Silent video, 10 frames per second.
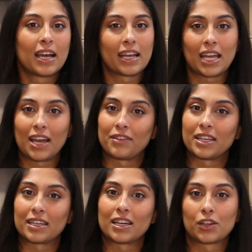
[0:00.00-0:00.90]
and
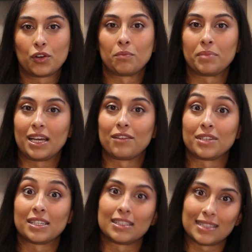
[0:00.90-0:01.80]
having a combi
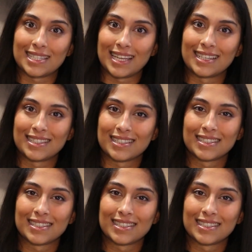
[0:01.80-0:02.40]
oven instead.